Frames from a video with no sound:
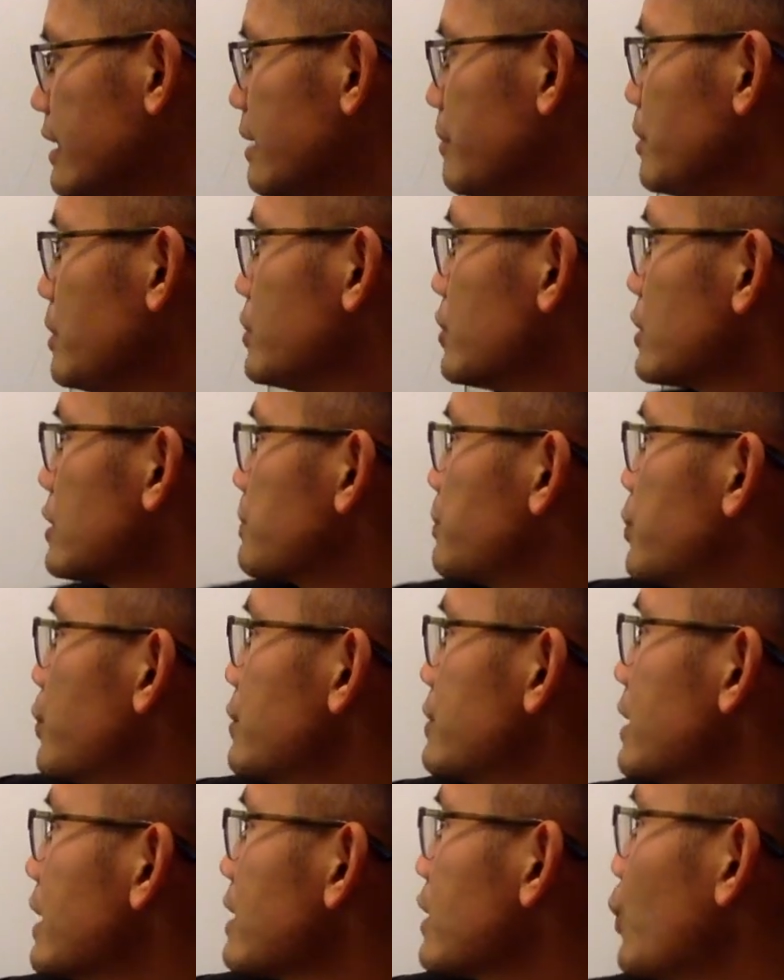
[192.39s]
let me just
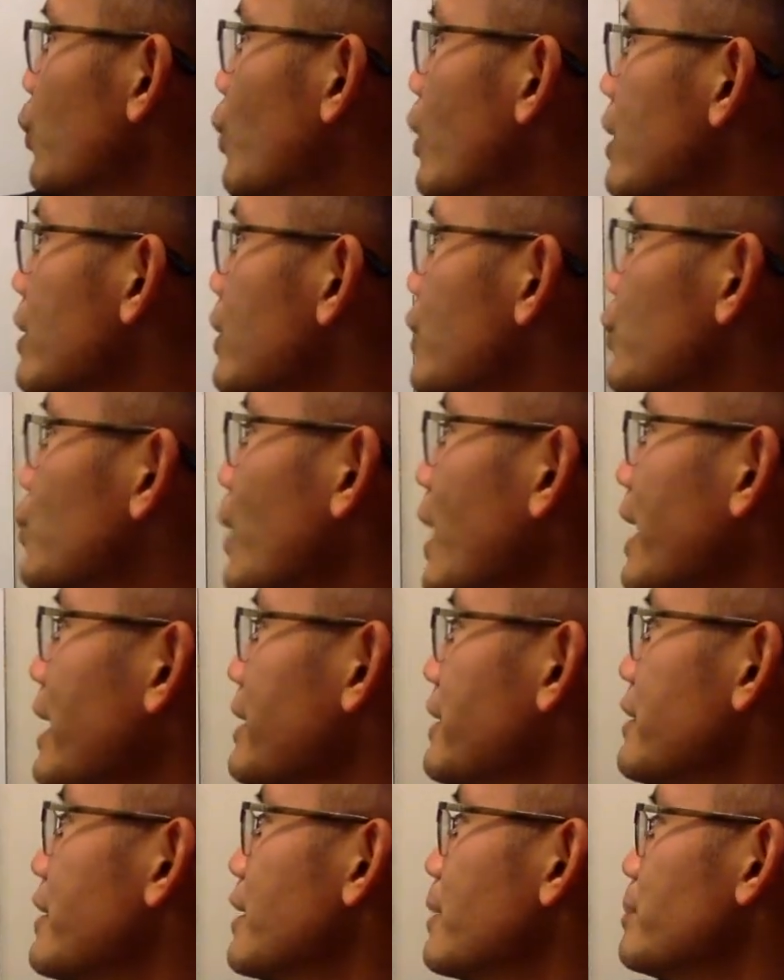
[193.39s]
put down the work right
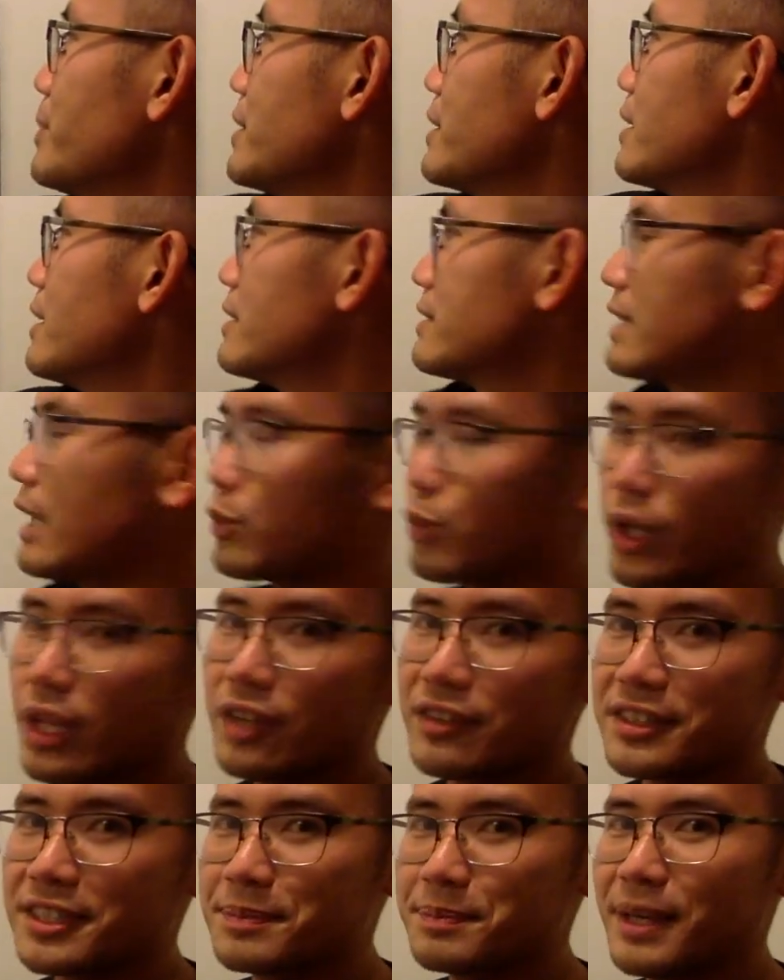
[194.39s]
here because I ran
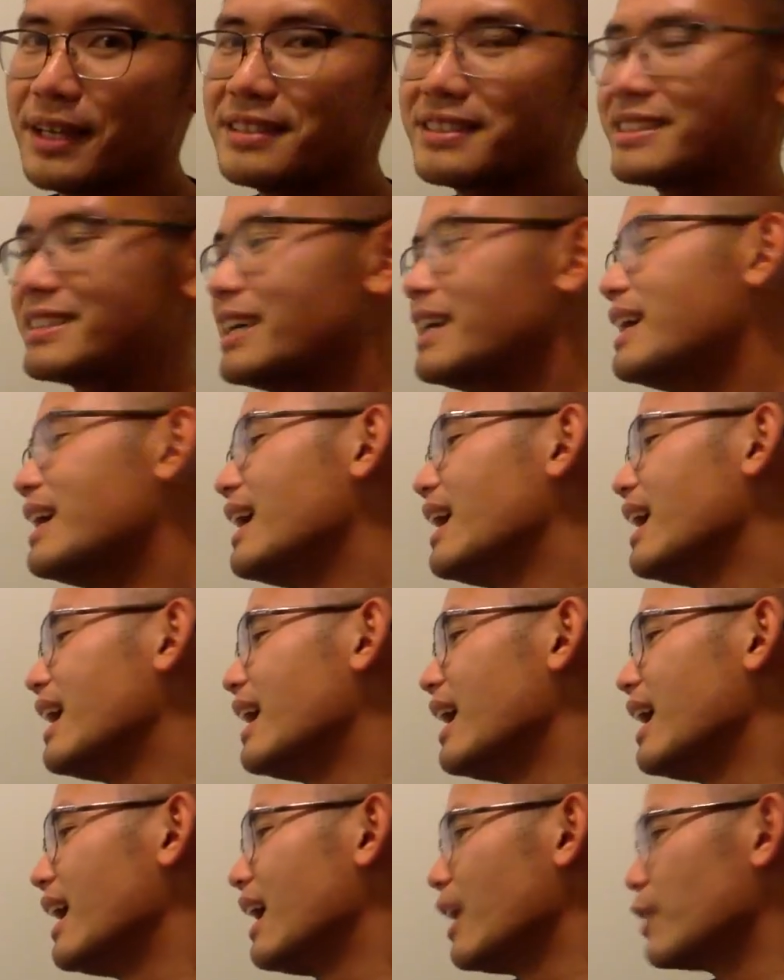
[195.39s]
out of space.
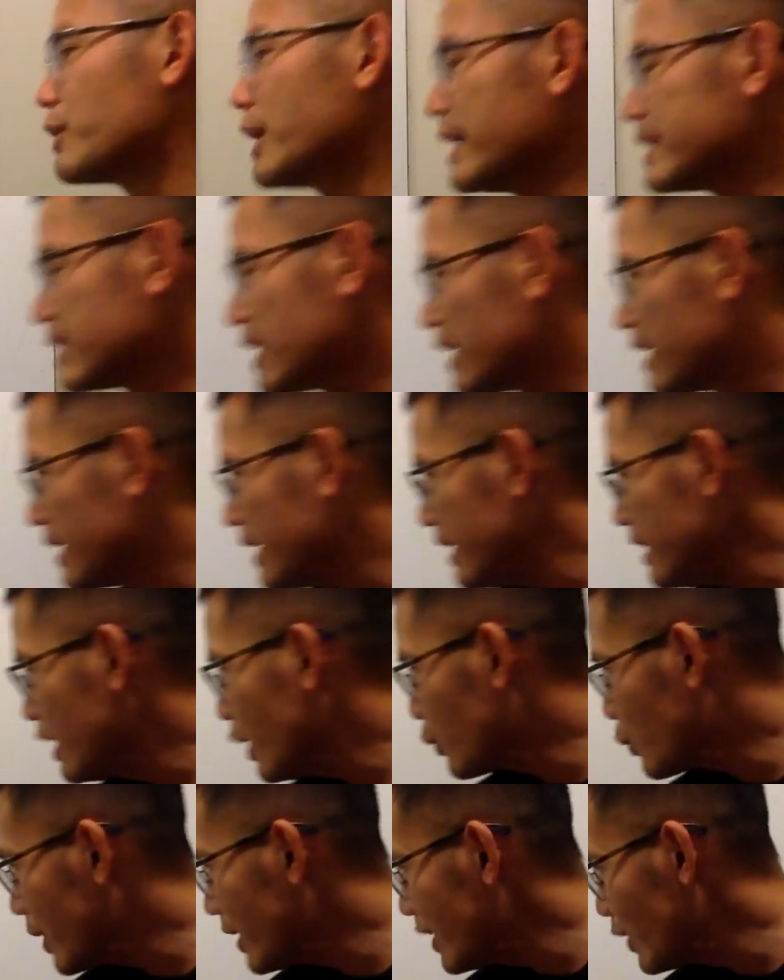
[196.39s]
Alright,
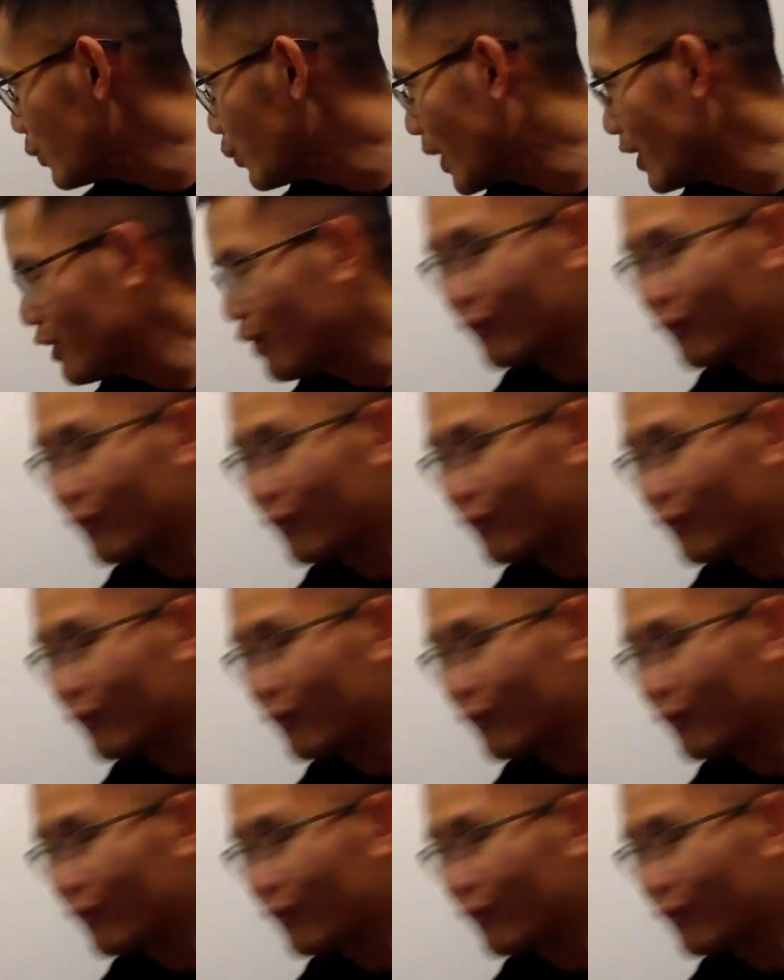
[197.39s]
integrating 1